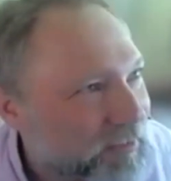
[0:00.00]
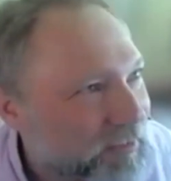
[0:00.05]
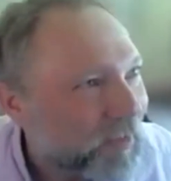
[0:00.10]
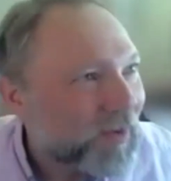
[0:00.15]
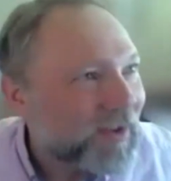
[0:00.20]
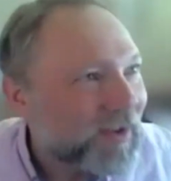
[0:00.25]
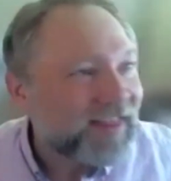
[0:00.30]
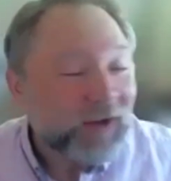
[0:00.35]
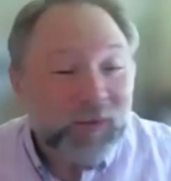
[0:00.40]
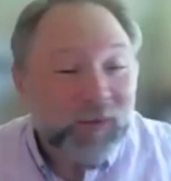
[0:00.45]
But
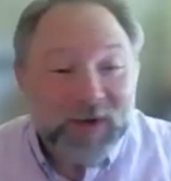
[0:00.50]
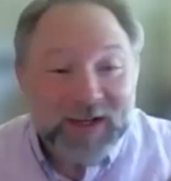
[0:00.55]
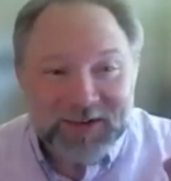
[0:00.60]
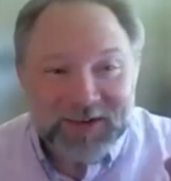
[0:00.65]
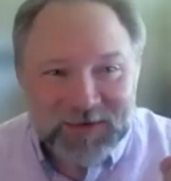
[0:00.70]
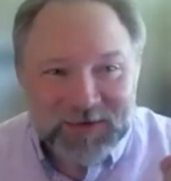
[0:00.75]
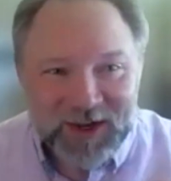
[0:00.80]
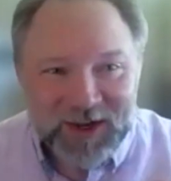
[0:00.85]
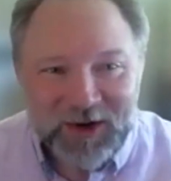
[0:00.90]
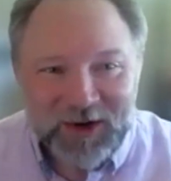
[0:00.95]
one thing we
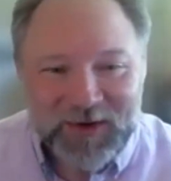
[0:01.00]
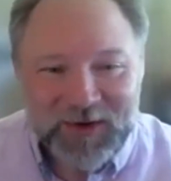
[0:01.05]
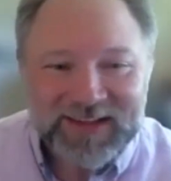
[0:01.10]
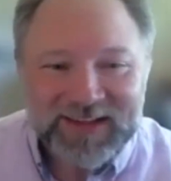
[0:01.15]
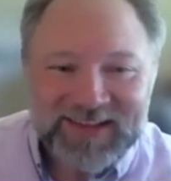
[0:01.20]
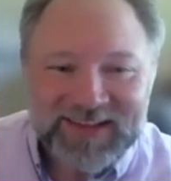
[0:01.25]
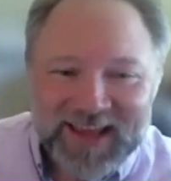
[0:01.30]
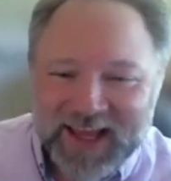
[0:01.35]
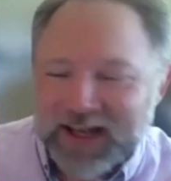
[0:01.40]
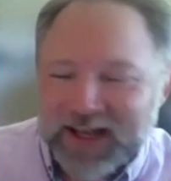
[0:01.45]
do know
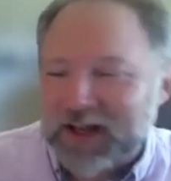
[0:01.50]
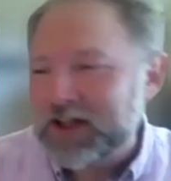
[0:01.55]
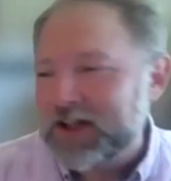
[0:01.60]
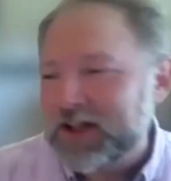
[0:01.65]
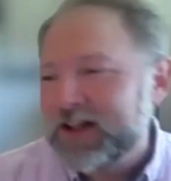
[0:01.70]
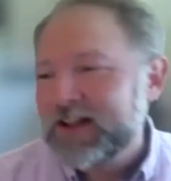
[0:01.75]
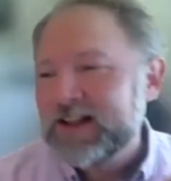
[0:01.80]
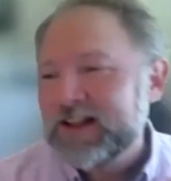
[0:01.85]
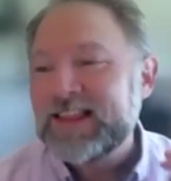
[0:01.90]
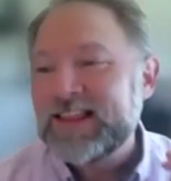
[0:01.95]
is that
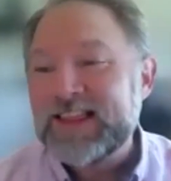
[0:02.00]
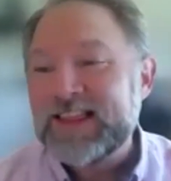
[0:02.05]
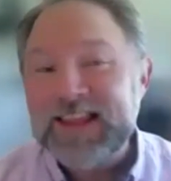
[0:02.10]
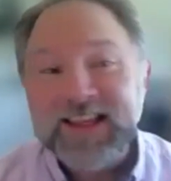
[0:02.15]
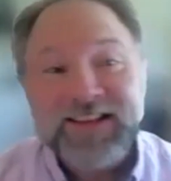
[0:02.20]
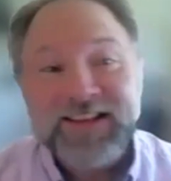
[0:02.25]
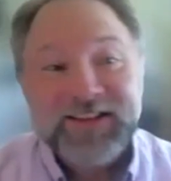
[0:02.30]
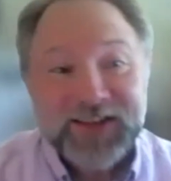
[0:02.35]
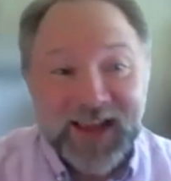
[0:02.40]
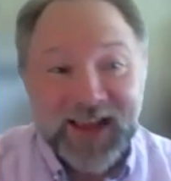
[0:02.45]

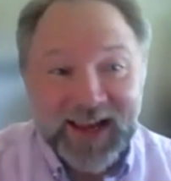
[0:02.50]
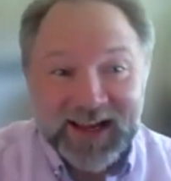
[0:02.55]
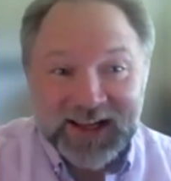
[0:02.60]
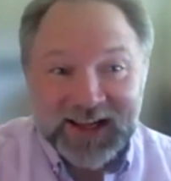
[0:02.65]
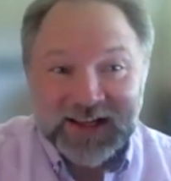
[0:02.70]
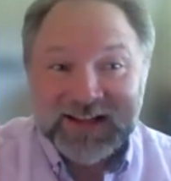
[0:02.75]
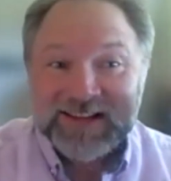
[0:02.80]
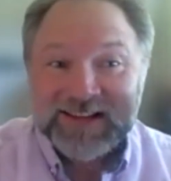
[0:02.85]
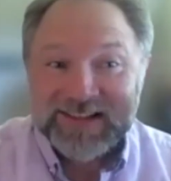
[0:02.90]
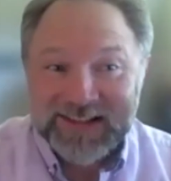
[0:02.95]
things like
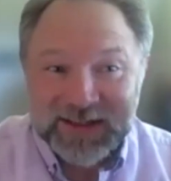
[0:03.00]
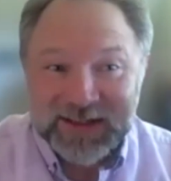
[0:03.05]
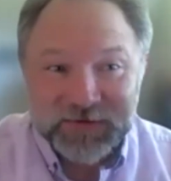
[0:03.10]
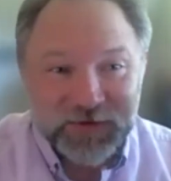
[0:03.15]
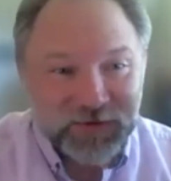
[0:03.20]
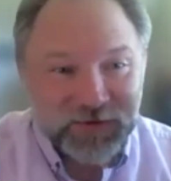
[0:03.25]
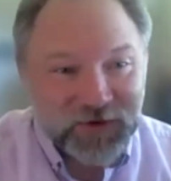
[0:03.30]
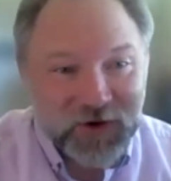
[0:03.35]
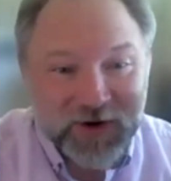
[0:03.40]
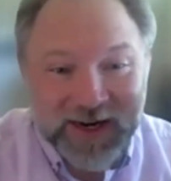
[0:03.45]

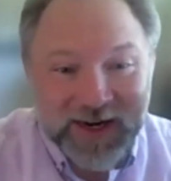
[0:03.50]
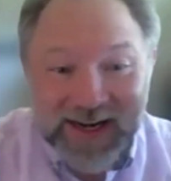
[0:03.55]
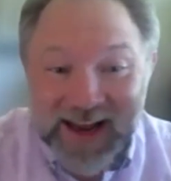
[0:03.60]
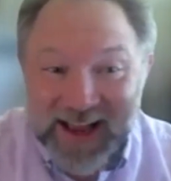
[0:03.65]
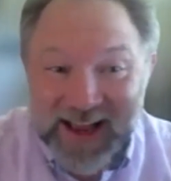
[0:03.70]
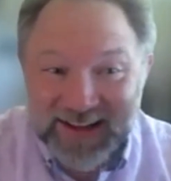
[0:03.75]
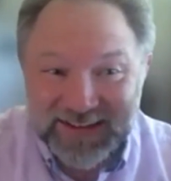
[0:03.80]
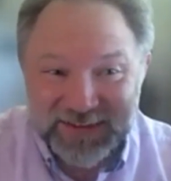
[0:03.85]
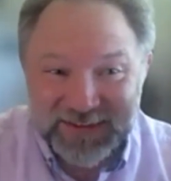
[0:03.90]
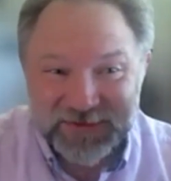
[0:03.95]
sevoflurane,
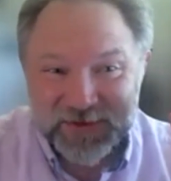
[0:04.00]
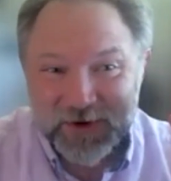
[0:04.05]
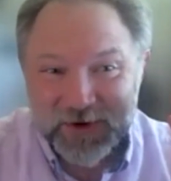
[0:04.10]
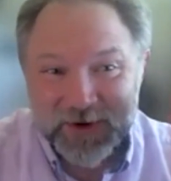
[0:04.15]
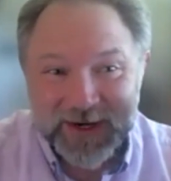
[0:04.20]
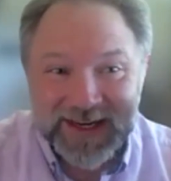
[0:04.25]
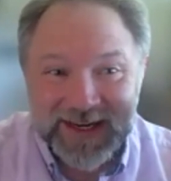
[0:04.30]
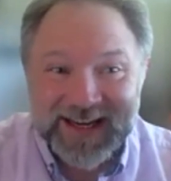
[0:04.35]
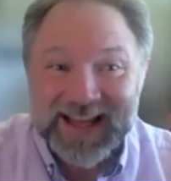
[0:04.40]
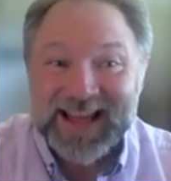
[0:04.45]

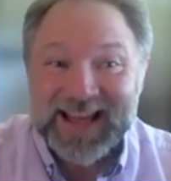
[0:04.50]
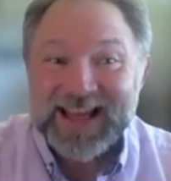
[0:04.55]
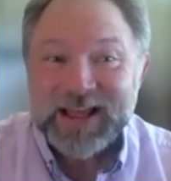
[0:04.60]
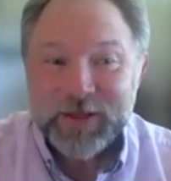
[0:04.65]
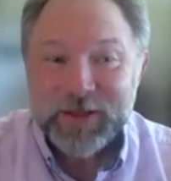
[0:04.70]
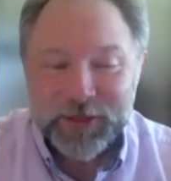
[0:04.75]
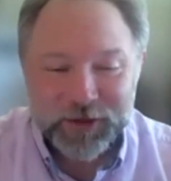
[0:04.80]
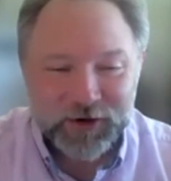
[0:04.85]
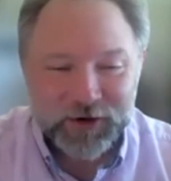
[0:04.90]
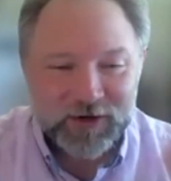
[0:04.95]
isoflurane,
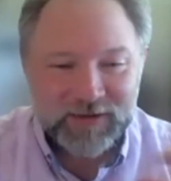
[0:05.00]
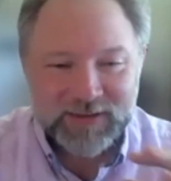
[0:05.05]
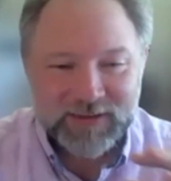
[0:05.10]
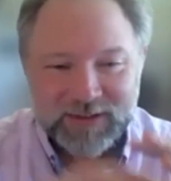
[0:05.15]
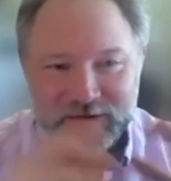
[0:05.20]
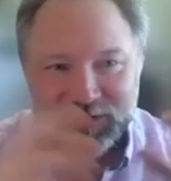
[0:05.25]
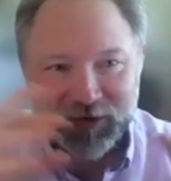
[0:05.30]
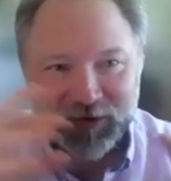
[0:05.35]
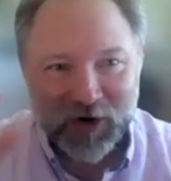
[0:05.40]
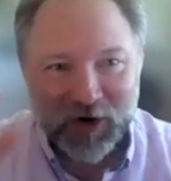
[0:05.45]
ether,
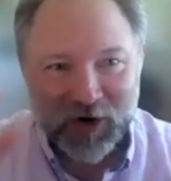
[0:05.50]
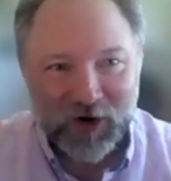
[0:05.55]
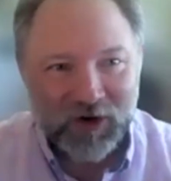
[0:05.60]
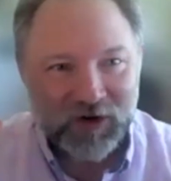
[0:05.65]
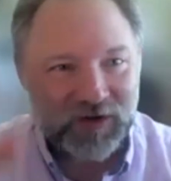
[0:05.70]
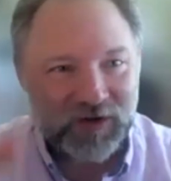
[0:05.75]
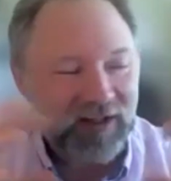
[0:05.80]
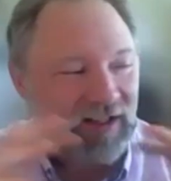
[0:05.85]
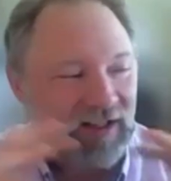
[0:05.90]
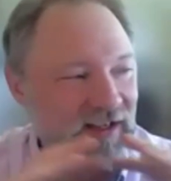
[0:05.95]
these are
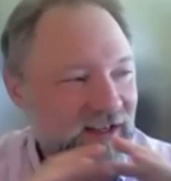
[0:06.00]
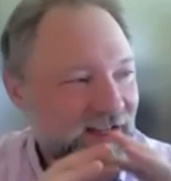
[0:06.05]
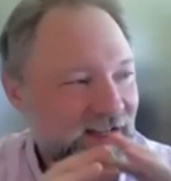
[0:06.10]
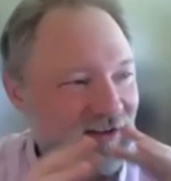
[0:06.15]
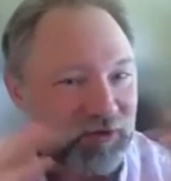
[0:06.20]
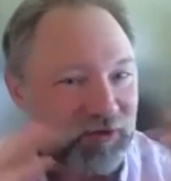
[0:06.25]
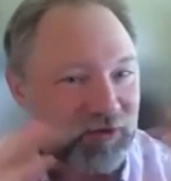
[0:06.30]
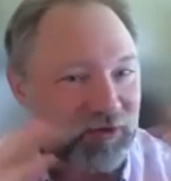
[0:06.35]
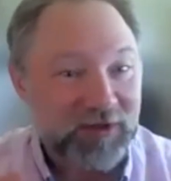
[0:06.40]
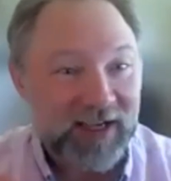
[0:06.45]
all kind
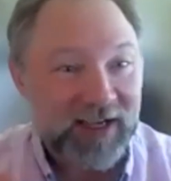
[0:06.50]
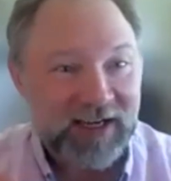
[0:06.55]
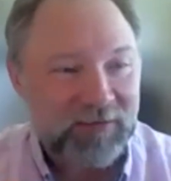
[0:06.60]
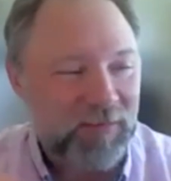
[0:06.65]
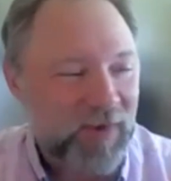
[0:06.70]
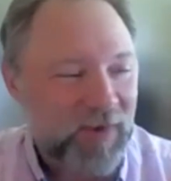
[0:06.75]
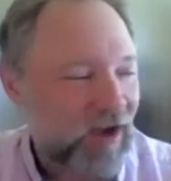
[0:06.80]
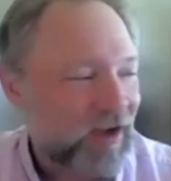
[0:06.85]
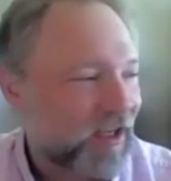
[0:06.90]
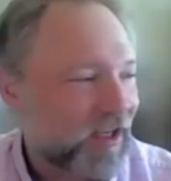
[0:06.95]
of related
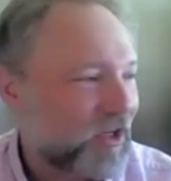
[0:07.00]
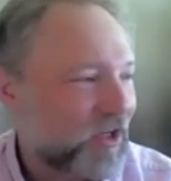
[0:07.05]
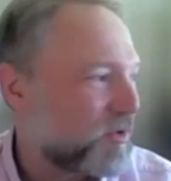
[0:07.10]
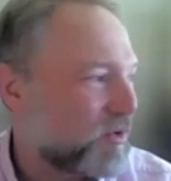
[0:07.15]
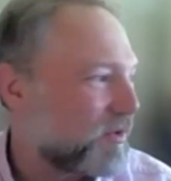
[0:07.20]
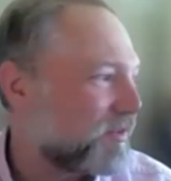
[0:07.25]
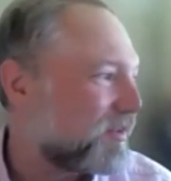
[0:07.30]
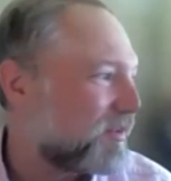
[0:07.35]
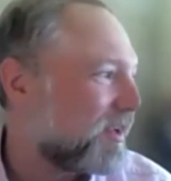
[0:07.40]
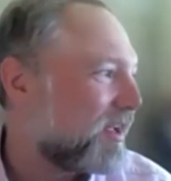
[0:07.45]

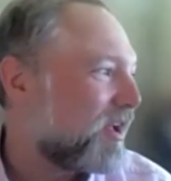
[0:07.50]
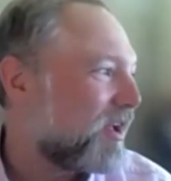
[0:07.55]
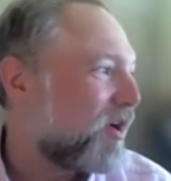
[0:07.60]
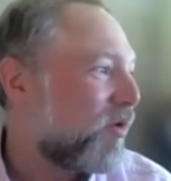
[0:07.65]
molecules,